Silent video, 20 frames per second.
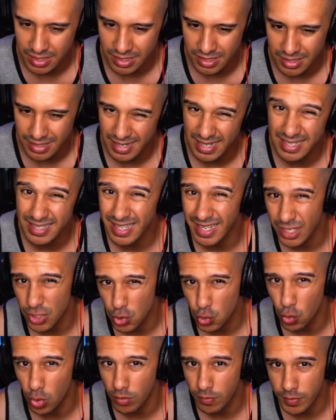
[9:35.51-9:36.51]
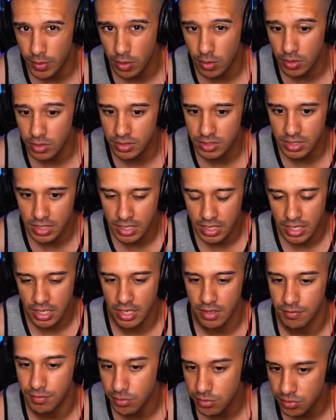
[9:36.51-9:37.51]
it's like 12 yards.
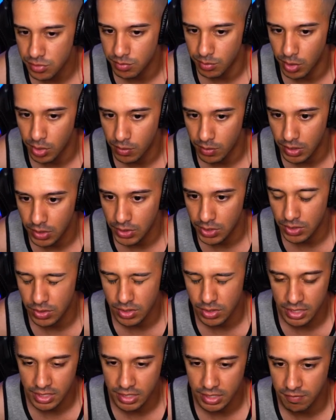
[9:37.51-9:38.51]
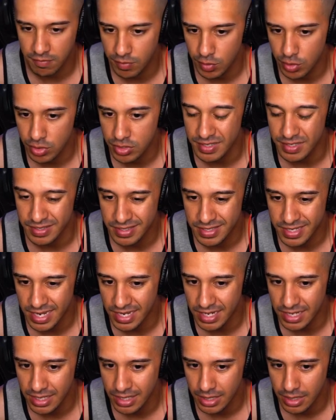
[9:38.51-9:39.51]
If you smart route it on any 1st and
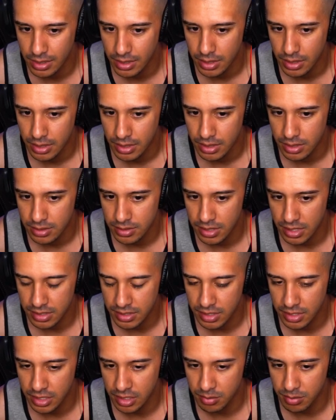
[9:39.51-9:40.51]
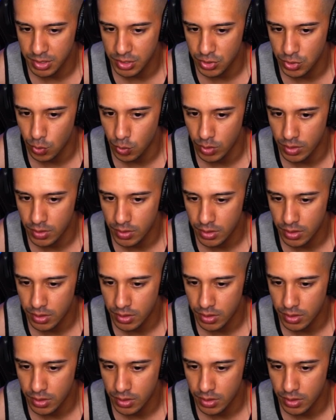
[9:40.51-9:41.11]
10, it's actually going to be shorter.